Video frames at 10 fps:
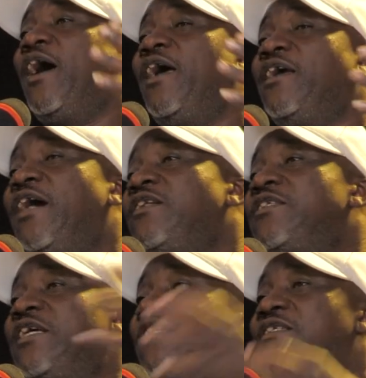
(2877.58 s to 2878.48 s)
guy had
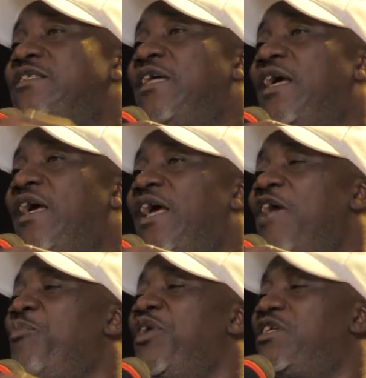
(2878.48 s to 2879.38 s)
sent
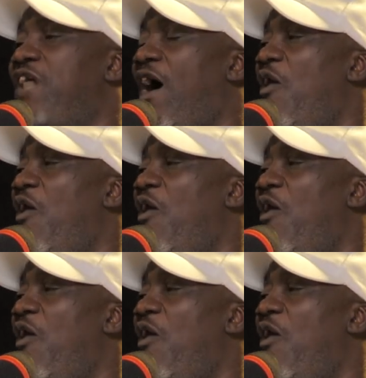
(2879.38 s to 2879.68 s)
a picture